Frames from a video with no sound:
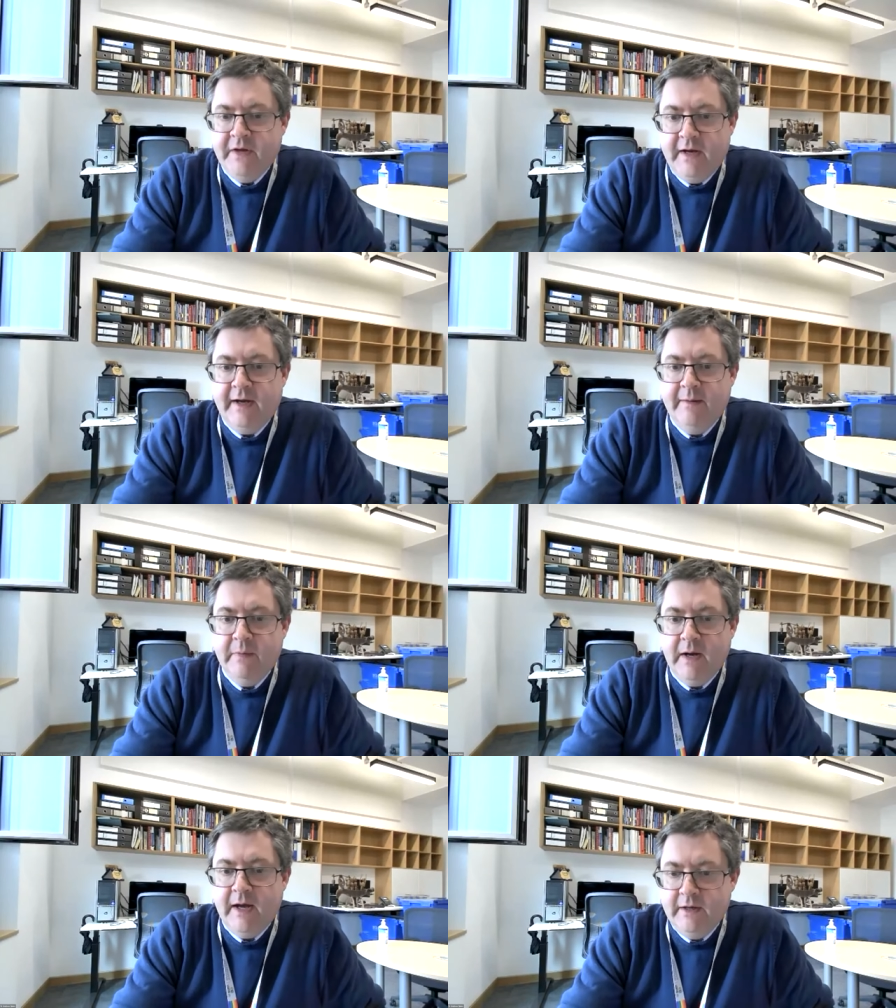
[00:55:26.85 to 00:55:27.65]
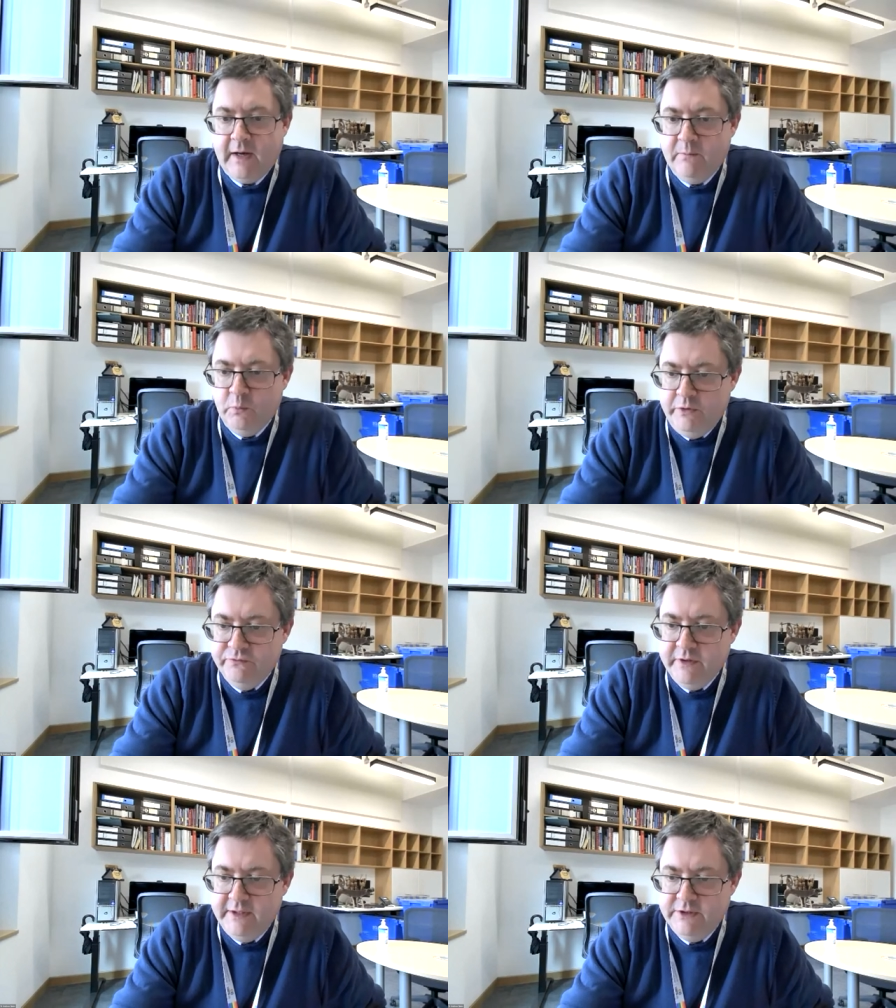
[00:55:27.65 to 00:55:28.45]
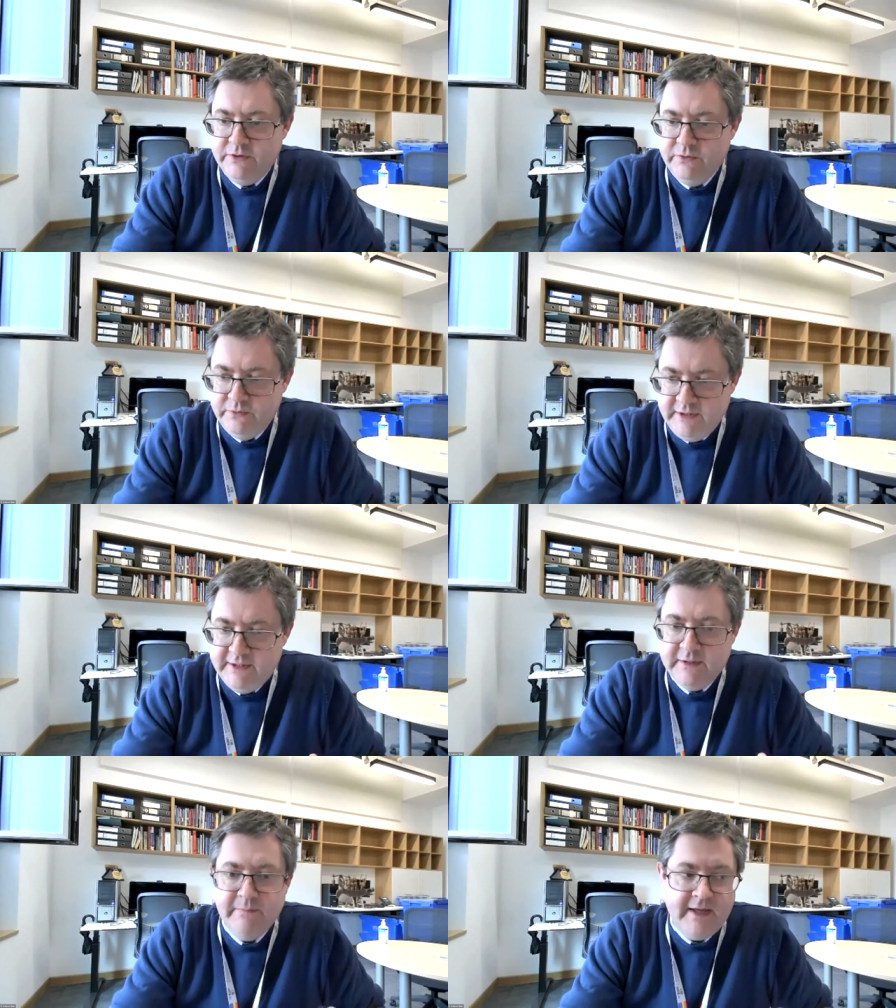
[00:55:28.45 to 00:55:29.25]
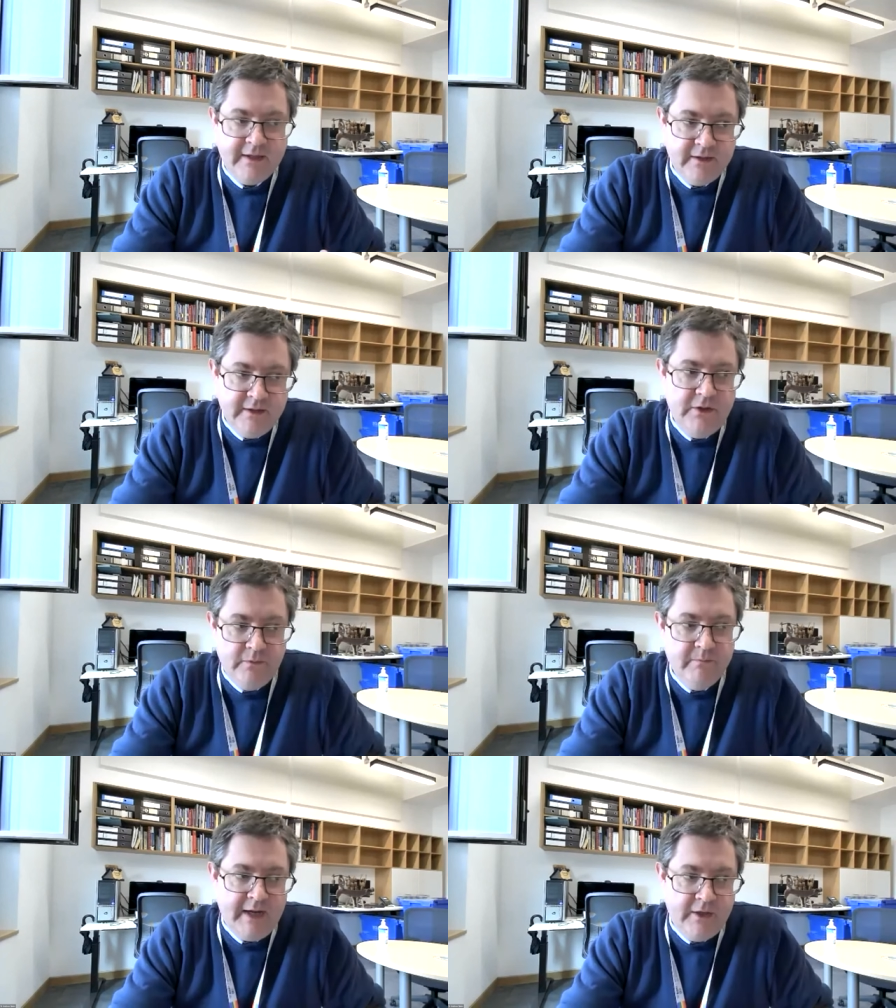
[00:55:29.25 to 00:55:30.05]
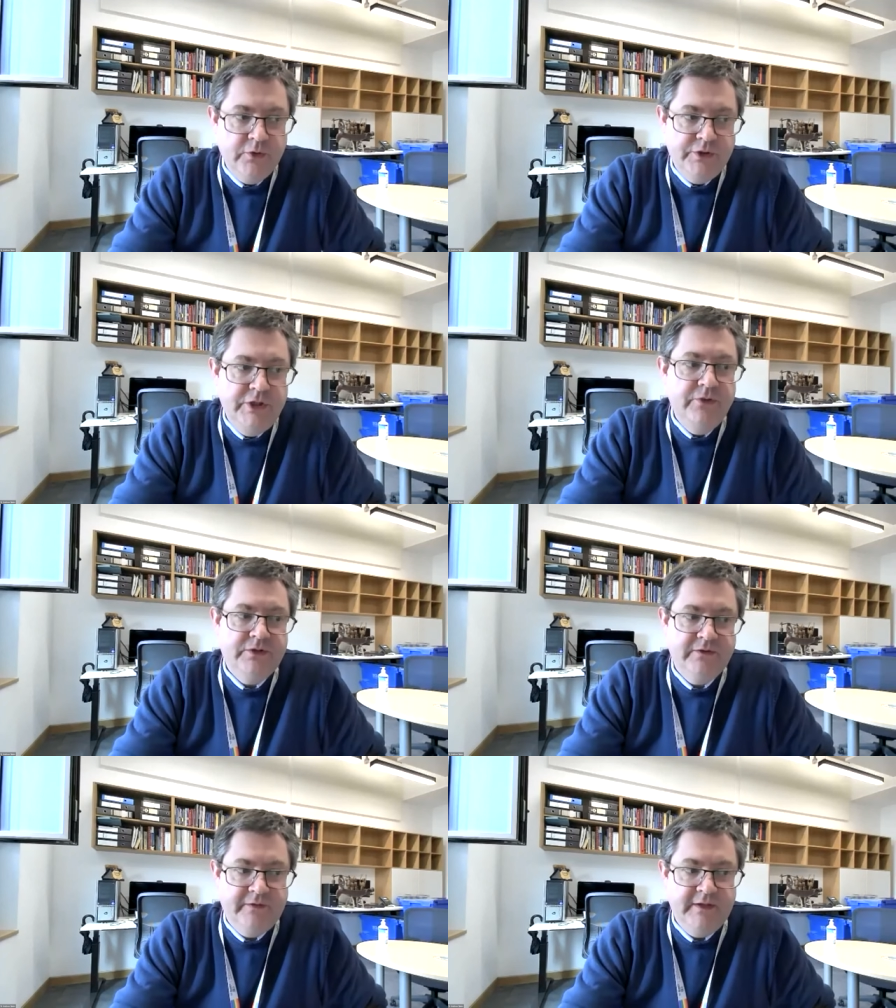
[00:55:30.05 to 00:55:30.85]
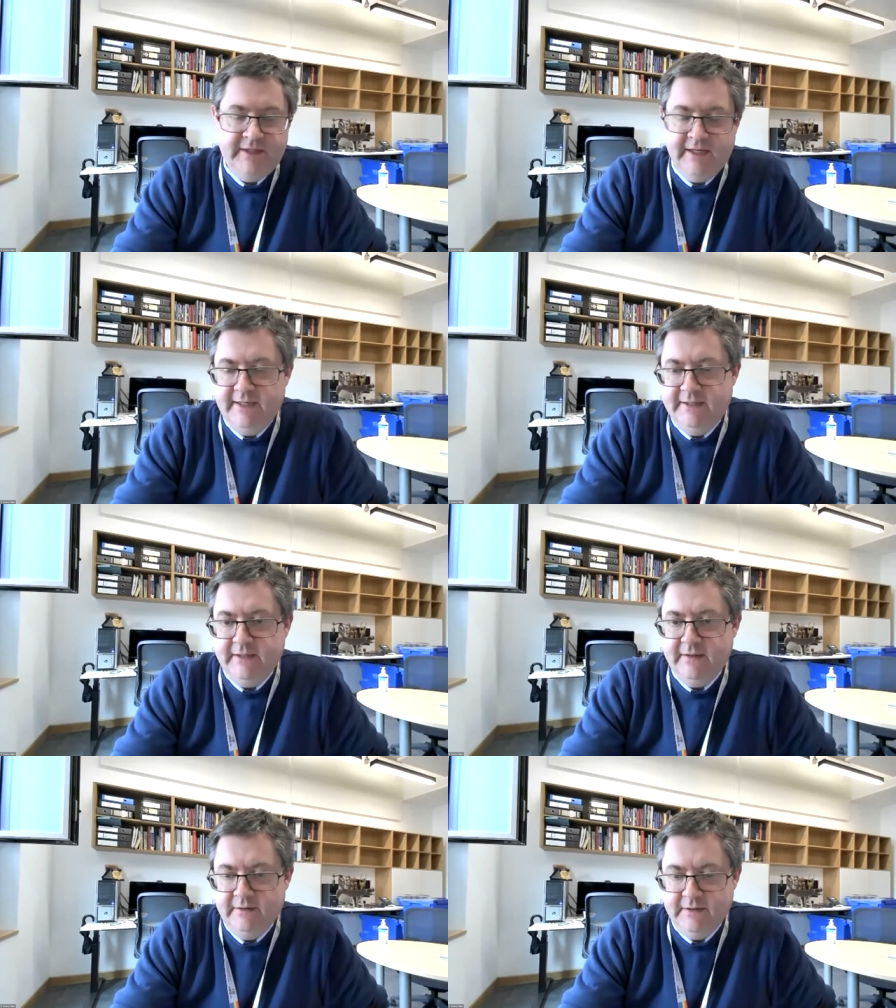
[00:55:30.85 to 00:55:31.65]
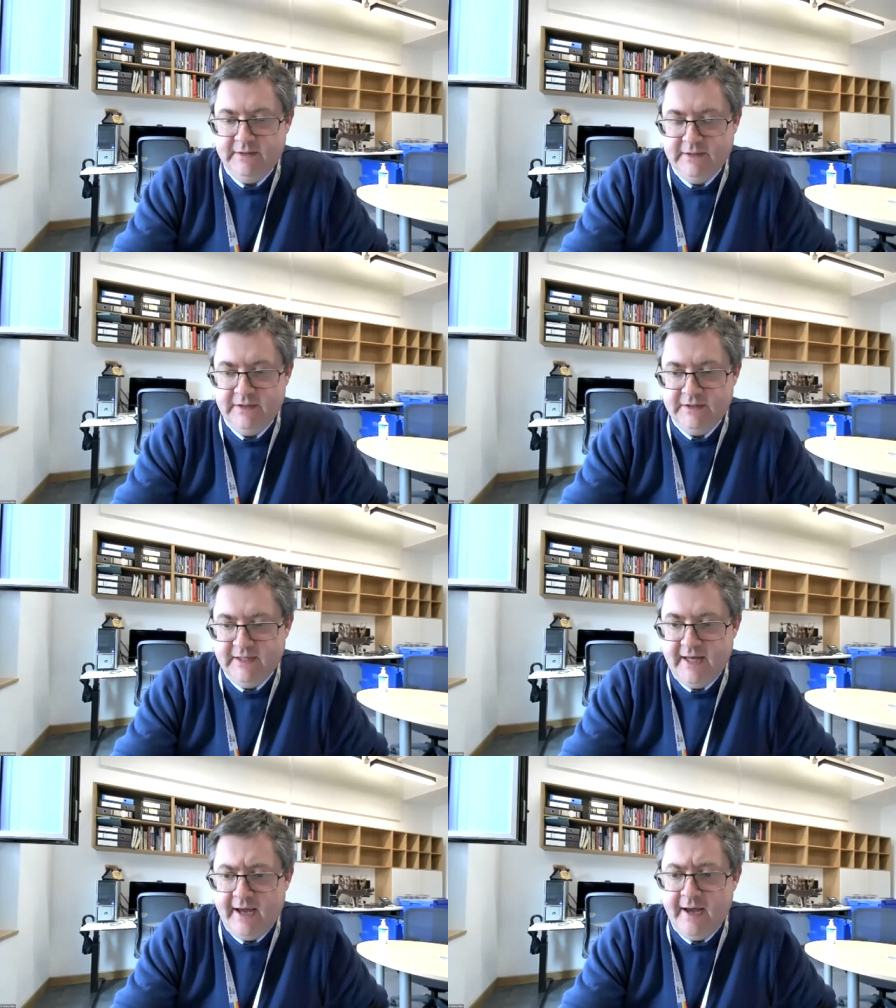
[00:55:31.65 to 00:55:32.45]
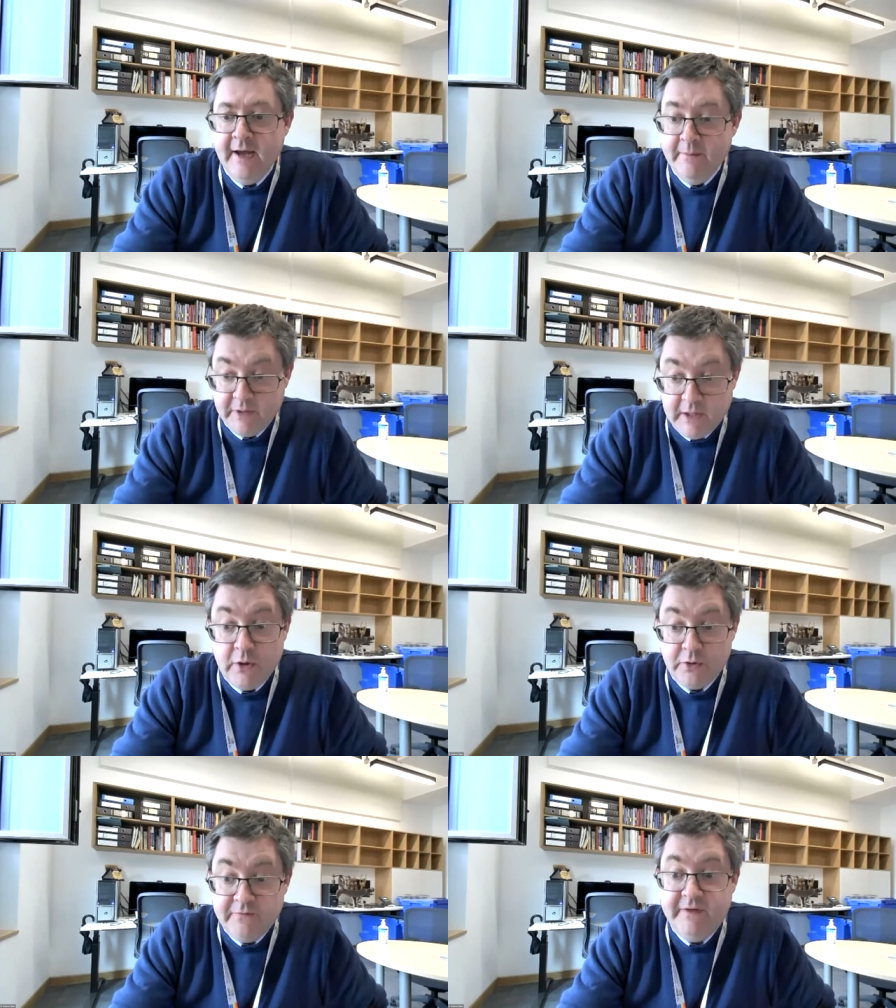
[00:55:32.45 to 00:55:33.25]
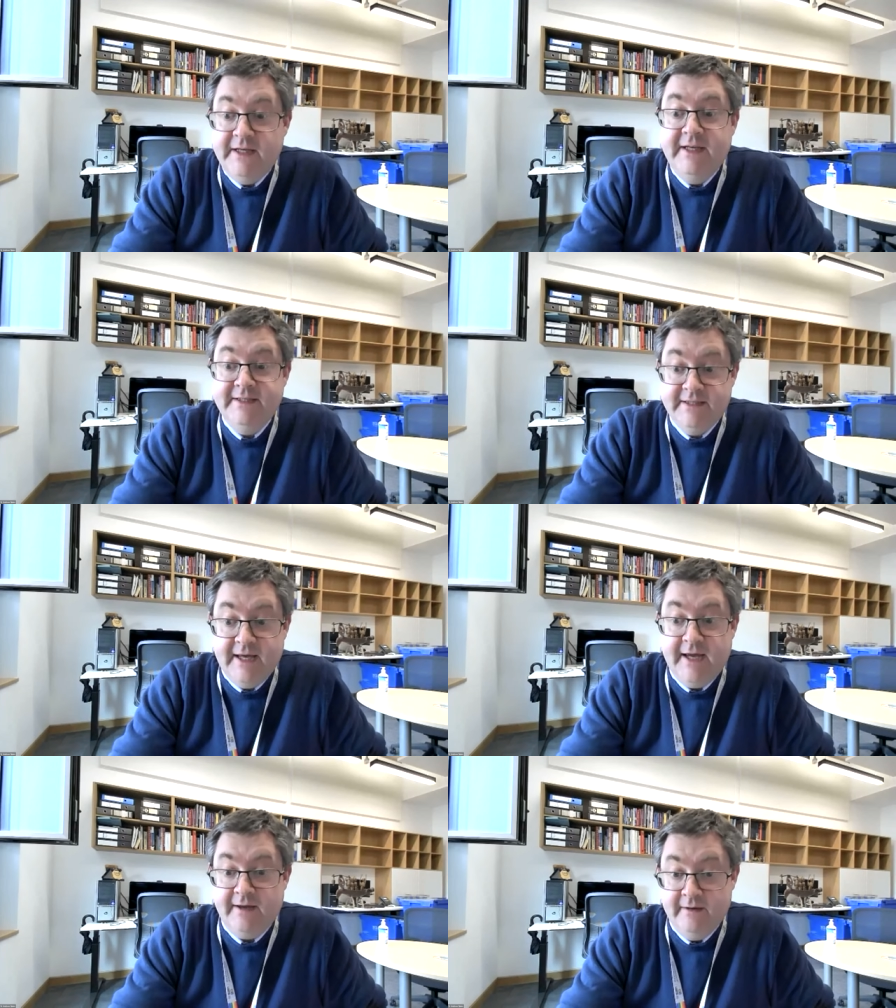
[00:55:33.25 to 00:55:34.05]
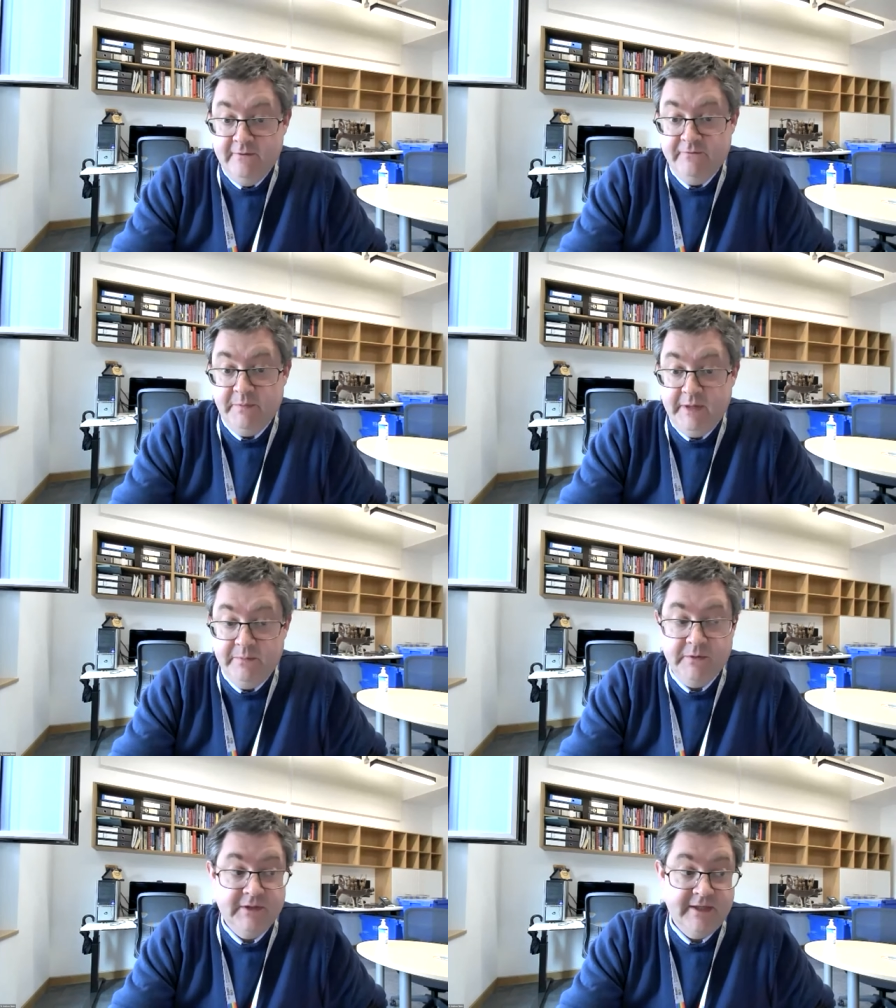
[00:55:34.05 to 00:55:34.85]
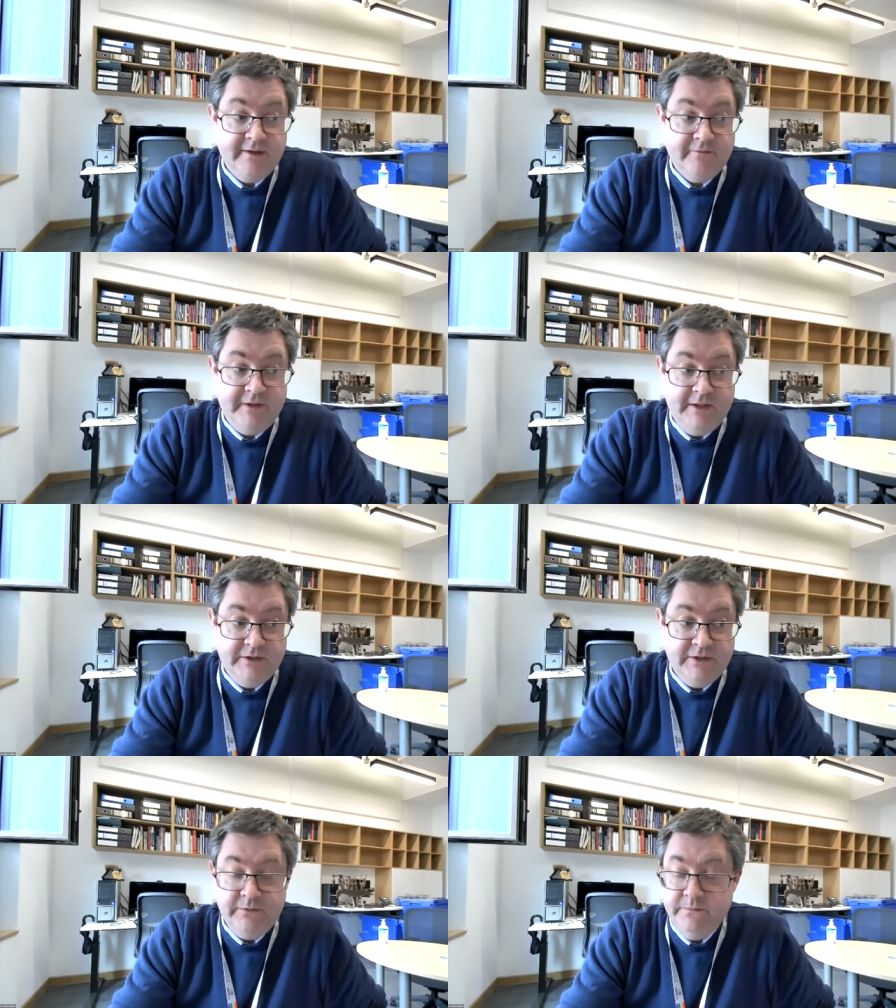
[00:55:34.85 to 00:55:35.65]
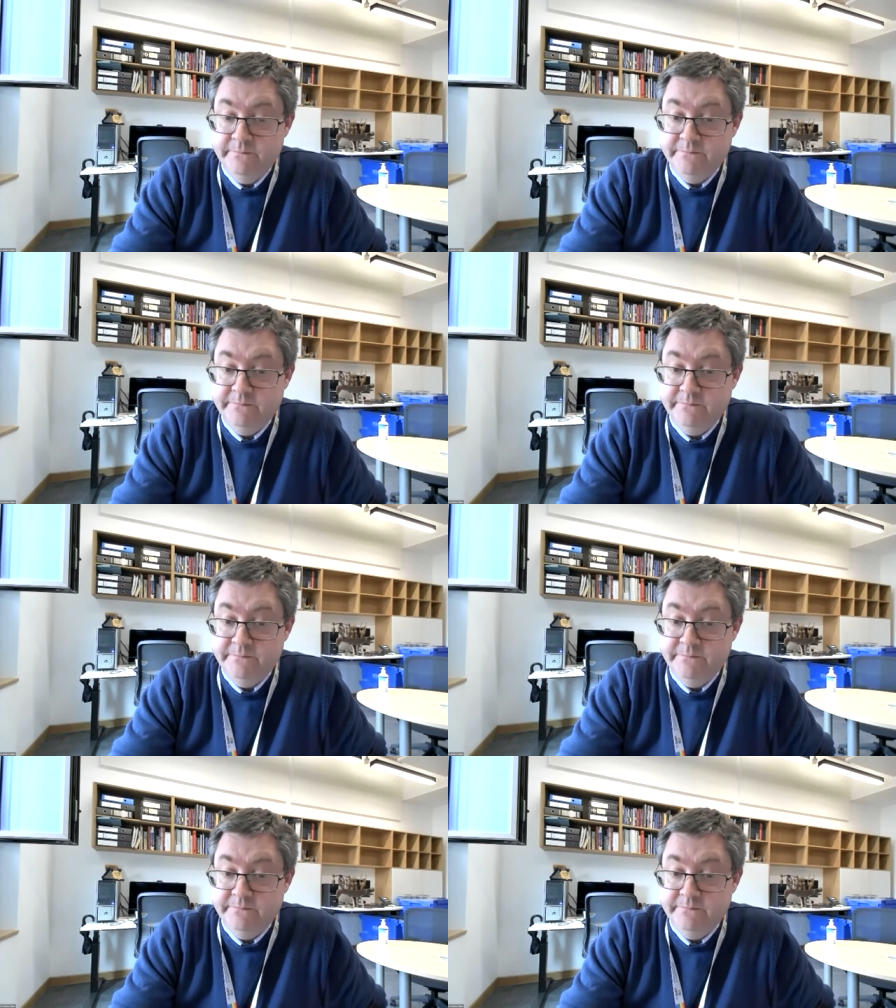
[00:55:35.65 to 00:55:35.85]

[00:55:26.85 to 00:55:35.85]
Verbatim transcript: Um, and, and, we really do need to make the make good use of this data that's that's there. But a lot of it is there for people to delve into.